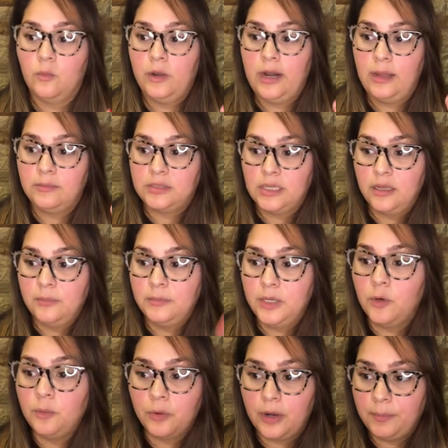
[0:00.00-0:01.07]
When I'm done
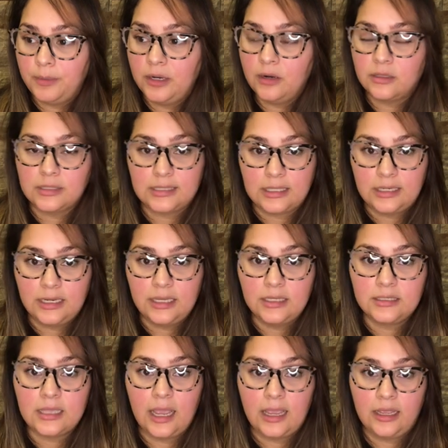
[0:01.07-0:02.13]
meal prepping on
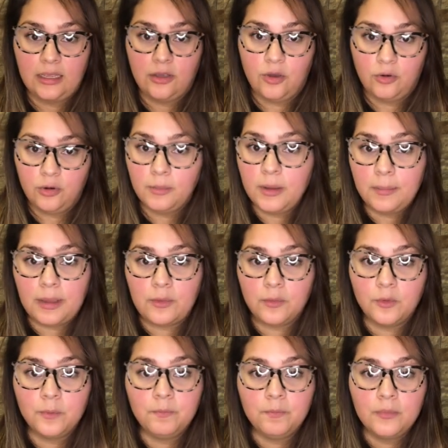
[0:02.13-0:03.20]
Sundays, I go to my bedroom,